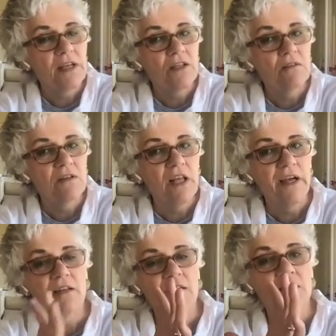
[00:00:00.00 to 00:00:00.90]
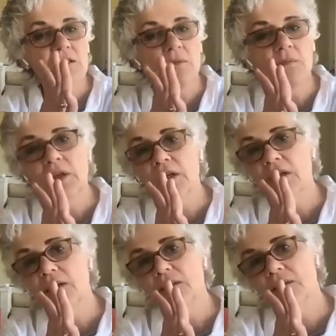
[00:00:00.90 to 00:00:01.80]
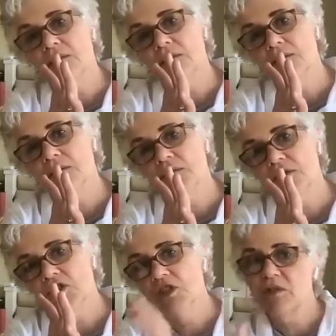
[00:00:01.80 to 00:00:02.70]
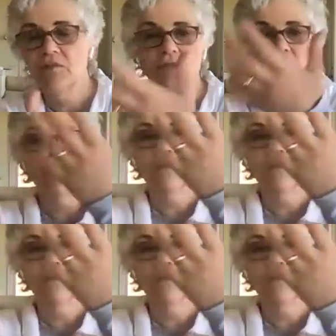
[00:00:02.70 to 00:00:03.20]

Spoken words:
kind of lightness, something shifted,